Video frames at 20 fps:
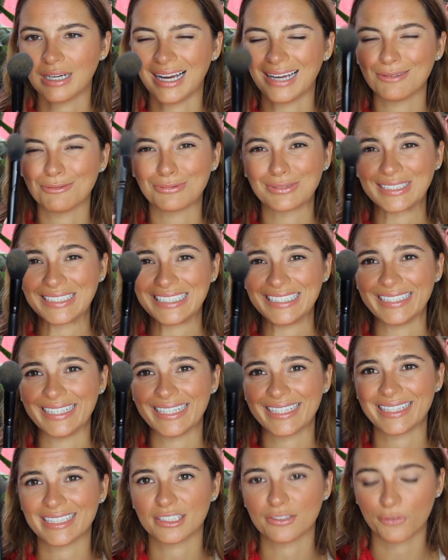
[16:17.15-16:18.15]
I really
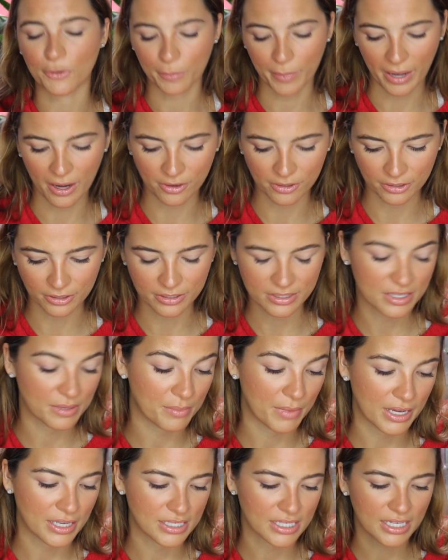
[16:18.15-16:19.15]
like this for powder. It's
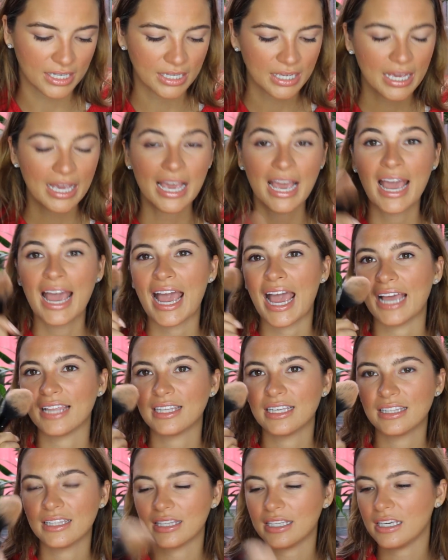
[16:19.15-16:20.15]
amazing. And
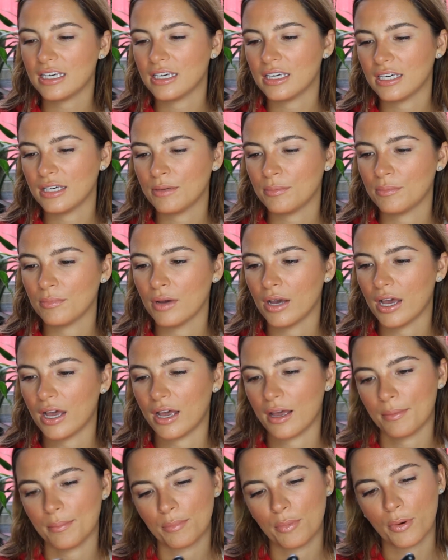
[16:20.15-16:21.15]
then the
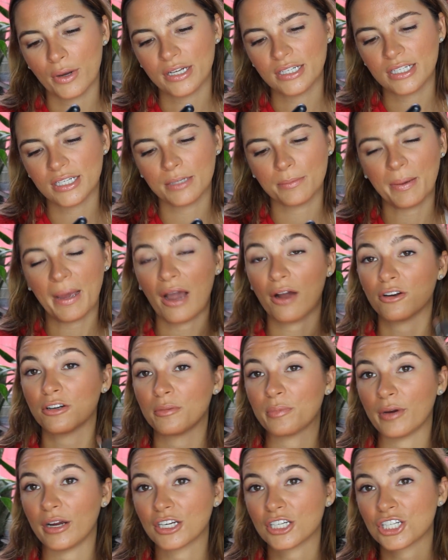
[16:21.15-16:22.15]
pointed powder
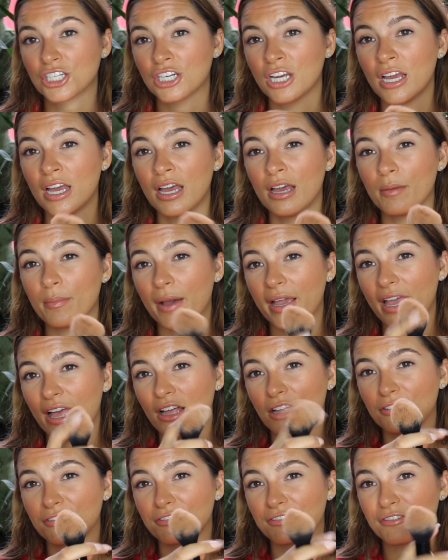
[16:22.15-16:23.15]
brush by
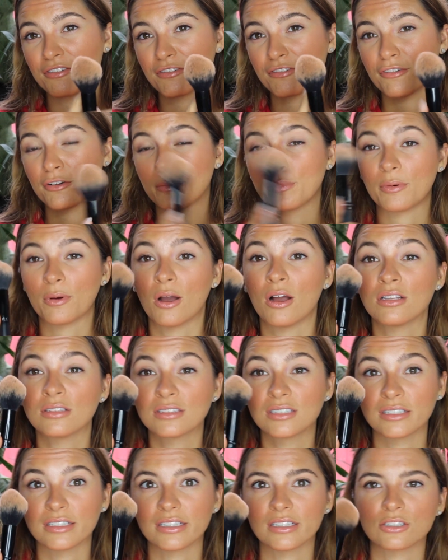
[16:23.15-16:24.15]
e.l.f. for
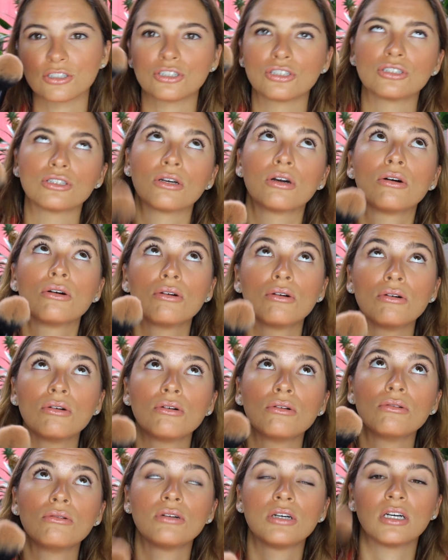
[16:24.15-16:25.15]
bronzer,
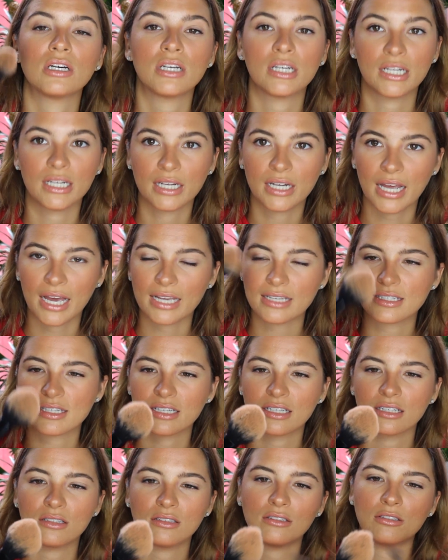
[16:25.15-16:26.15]
so good. It has
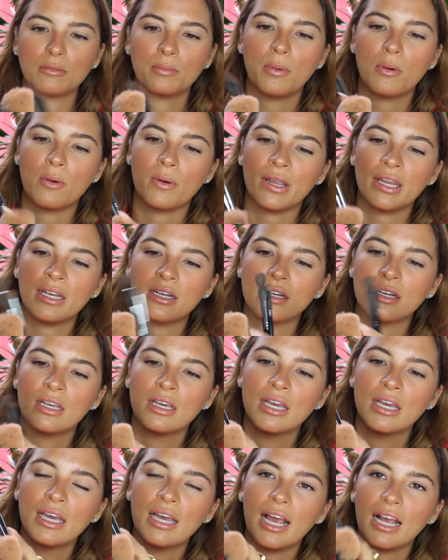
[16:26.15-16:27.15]
like a little point
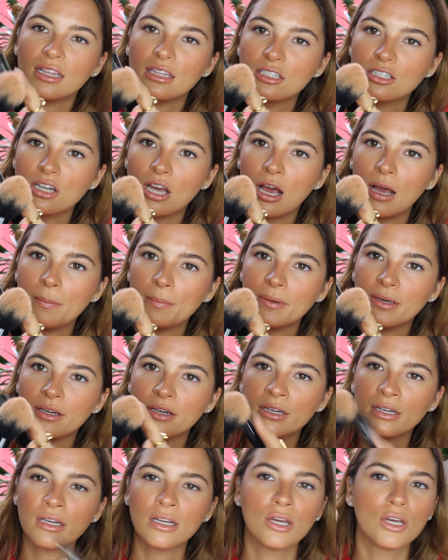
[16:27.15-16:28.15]
at the top
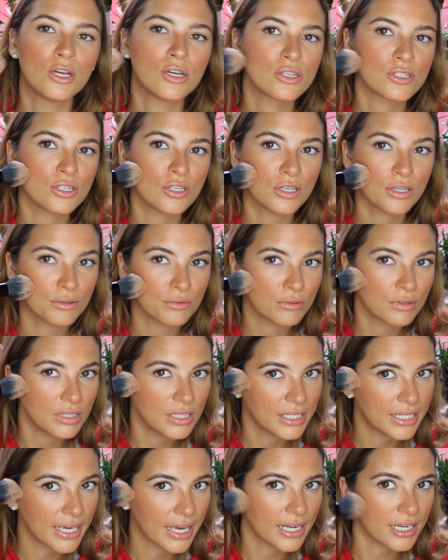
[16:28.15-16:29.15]
here, so you can really
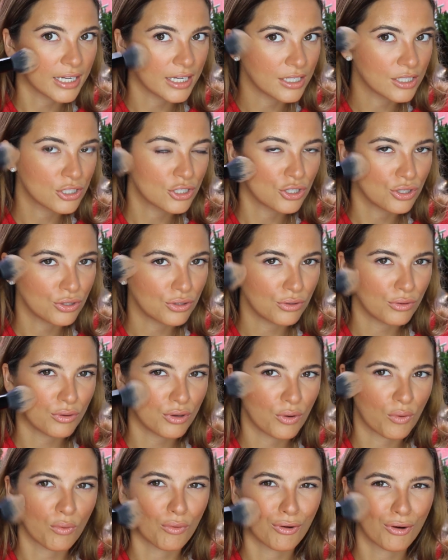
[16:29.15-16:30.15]
get into
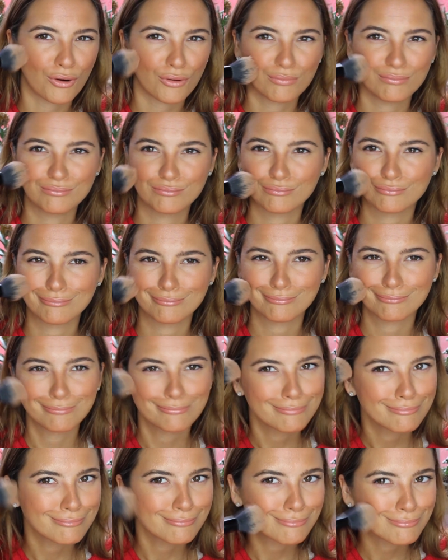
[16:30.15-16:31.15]
your
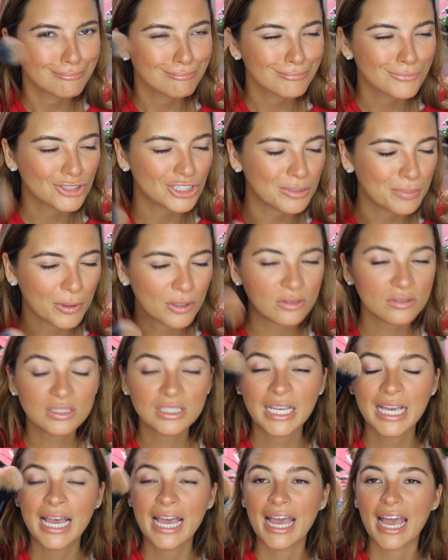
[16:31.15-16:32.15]
cheekbones,
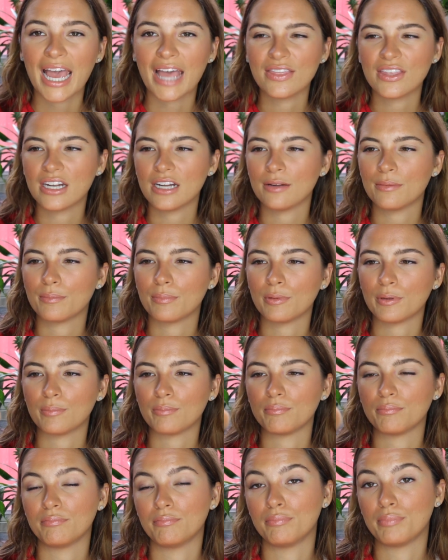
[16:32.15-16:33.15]
and then it
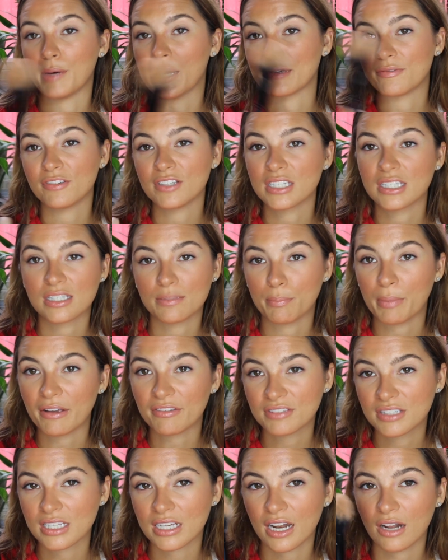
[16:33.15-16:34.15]

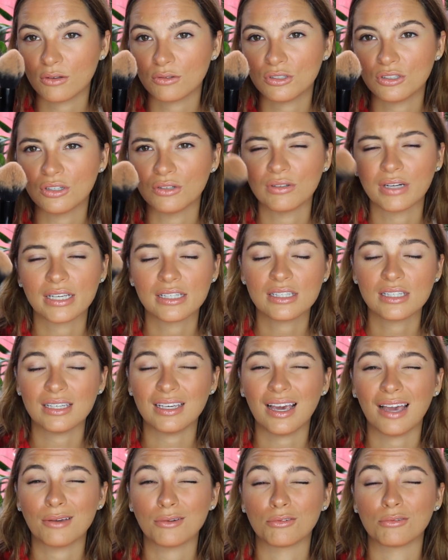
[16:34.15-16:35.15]
buffs it out so
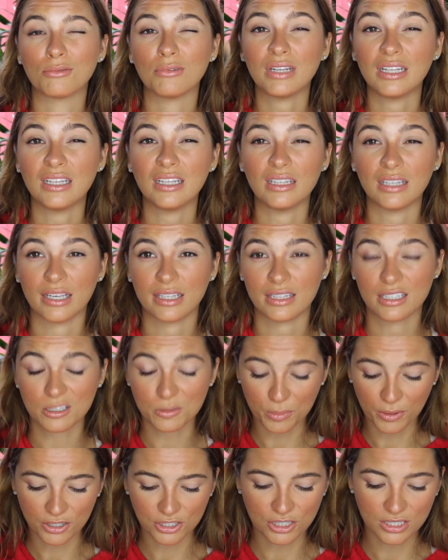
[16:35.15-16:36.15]
nicely. I really like this
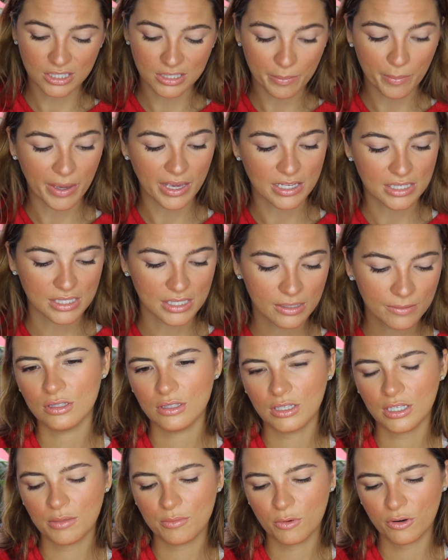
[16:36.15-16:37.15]
brush. It's amazing.
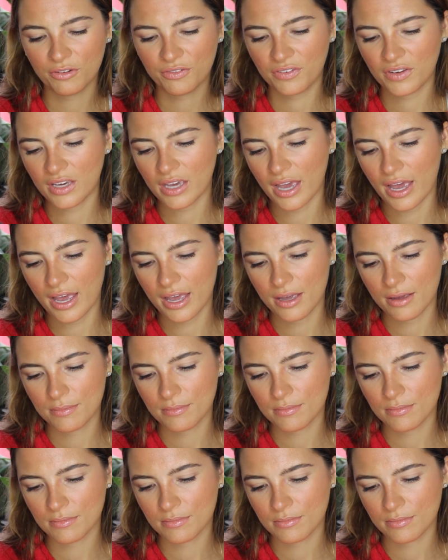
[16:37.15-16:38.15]
The Morphe
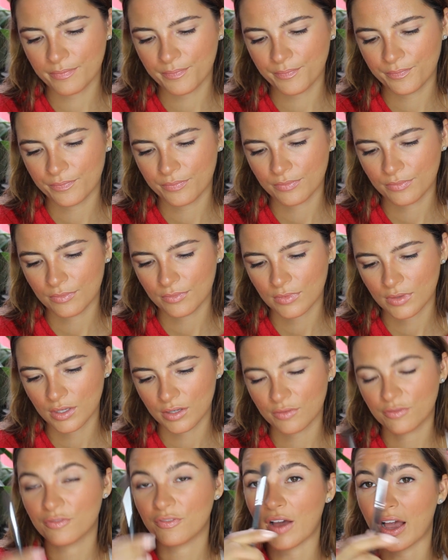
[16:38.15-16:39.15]

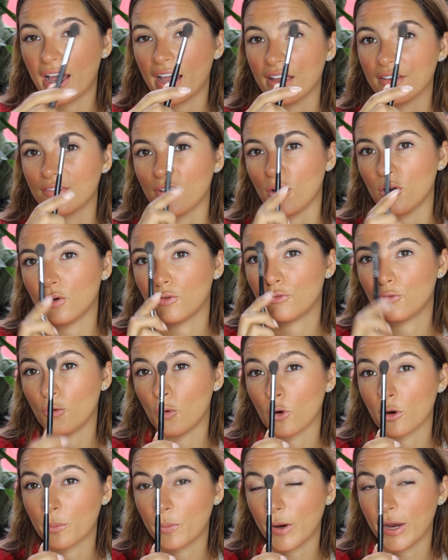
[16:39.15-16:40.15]

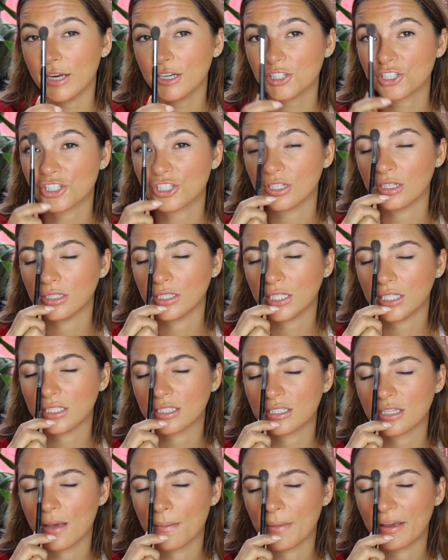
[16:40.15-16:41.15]
M504 brush
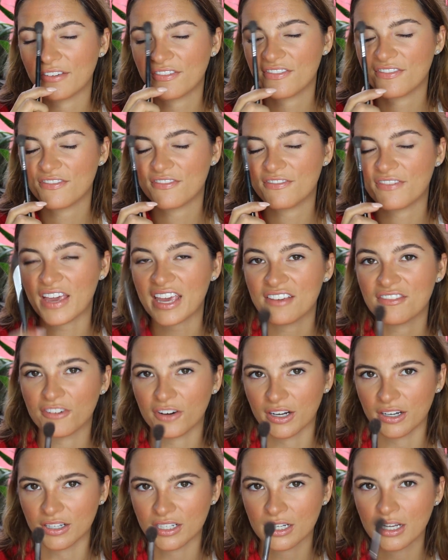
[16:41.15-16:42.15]
is my
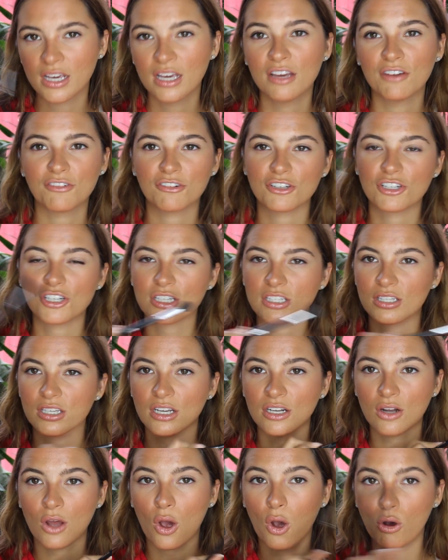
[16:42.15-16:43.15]
favorite for just
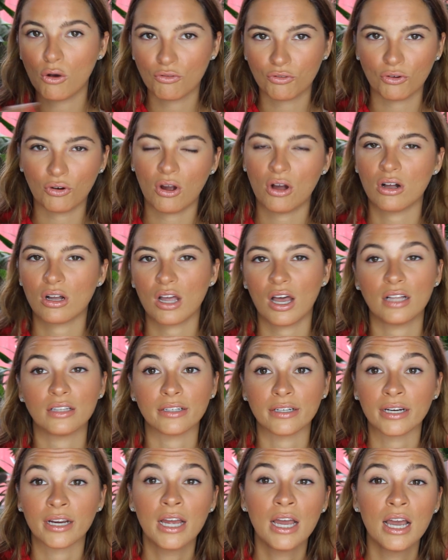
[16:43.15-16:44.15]
an overall
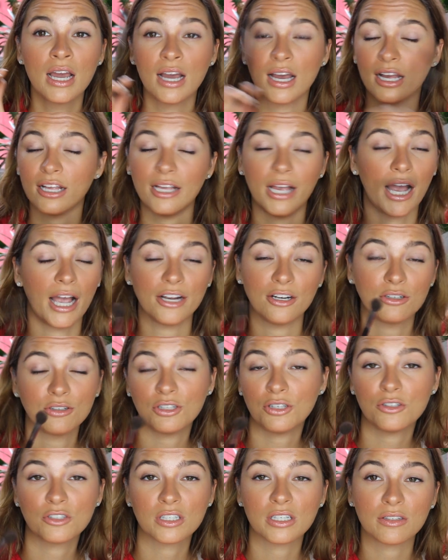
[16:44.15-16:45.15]
color. I don't
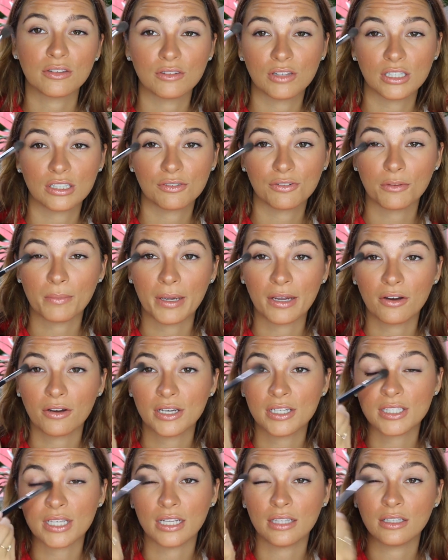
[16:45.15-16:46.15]
use this for my
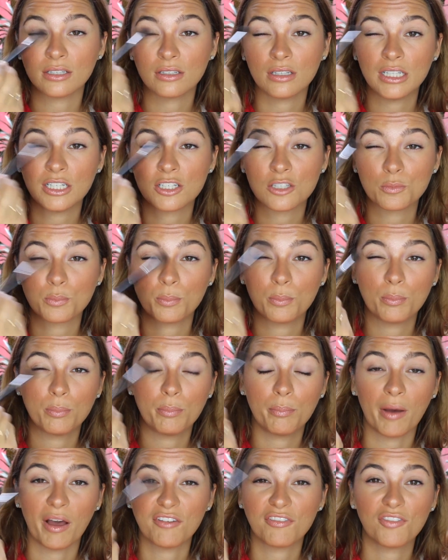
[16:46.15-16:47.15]
crease. I literally just
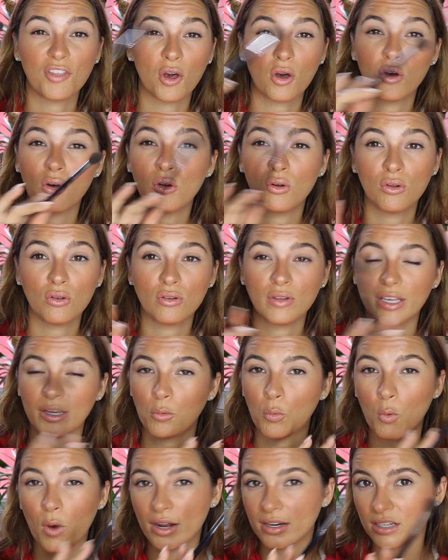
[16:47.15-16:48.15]
buff the whole, like
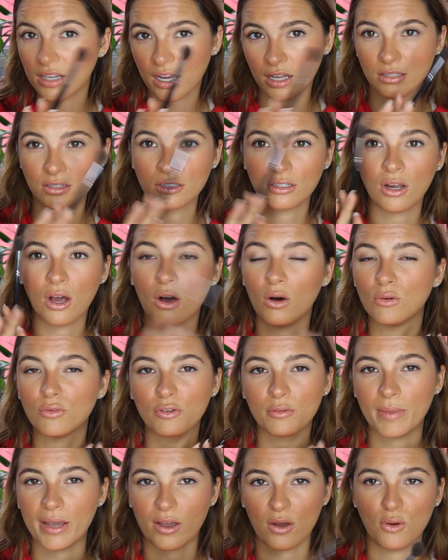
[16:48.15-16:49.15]
one color
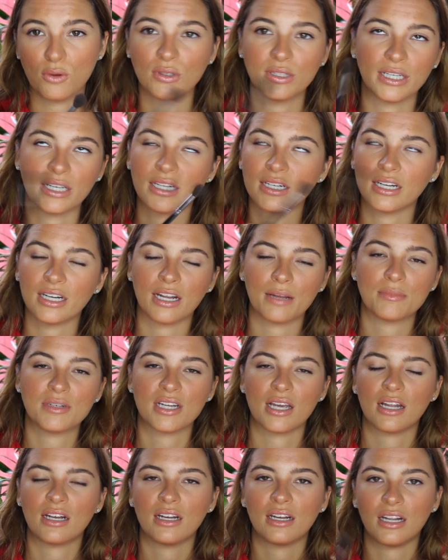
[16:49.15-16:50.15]
over my whole lid, and I'm
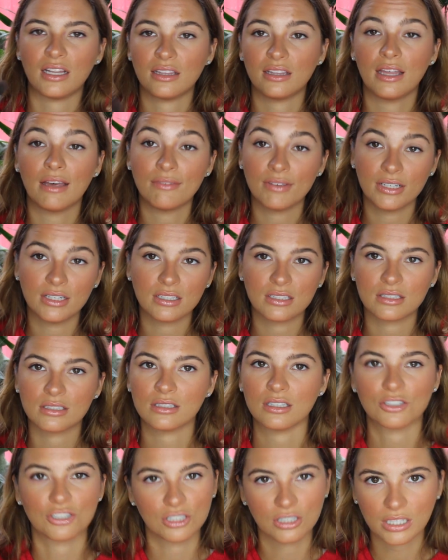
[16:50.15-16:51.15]
done, and I love it. It's
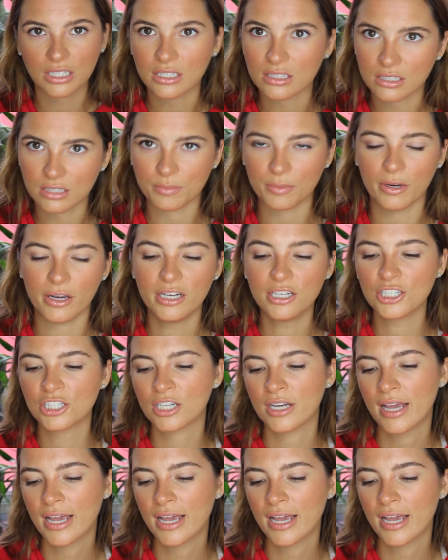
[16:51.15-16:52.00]
such an easy brush.